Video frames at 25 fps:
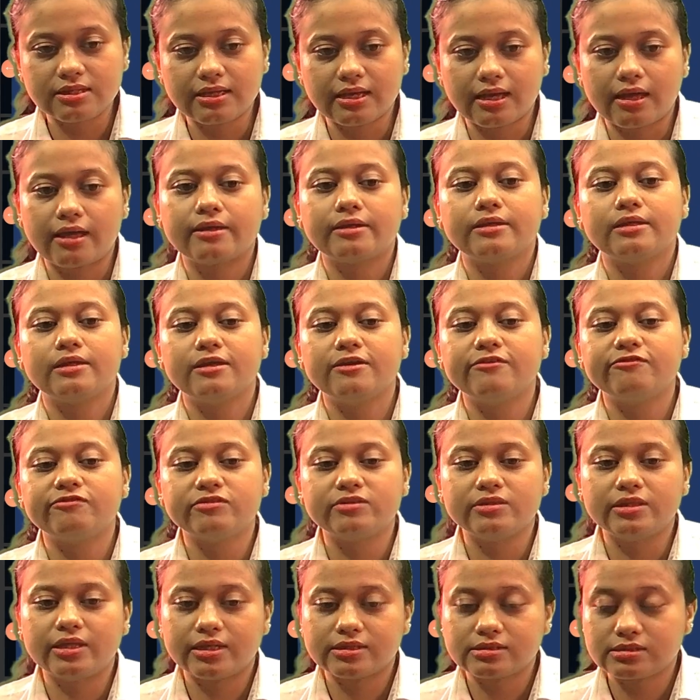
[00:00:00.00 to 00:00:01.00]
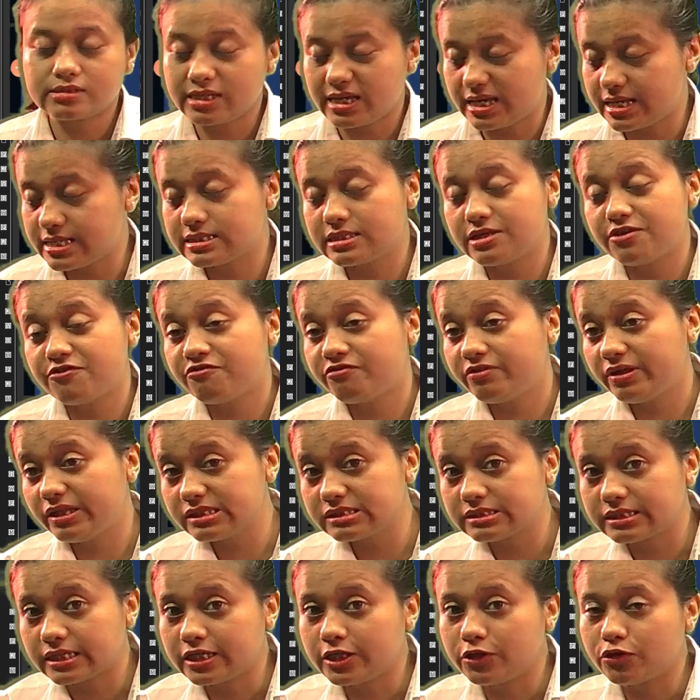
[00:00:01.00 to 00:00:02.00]
and if the CEC feels
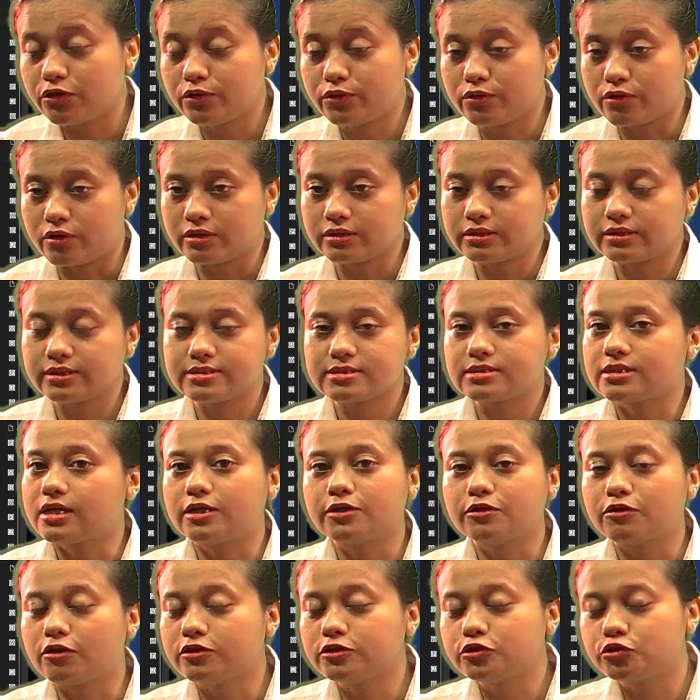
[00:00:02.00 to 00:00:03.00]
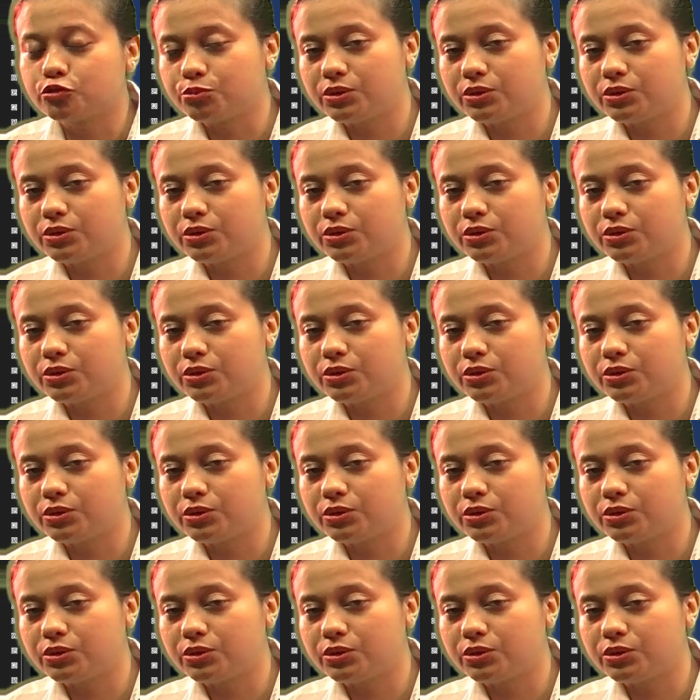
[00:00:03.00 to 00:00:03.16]
that your contents are not to be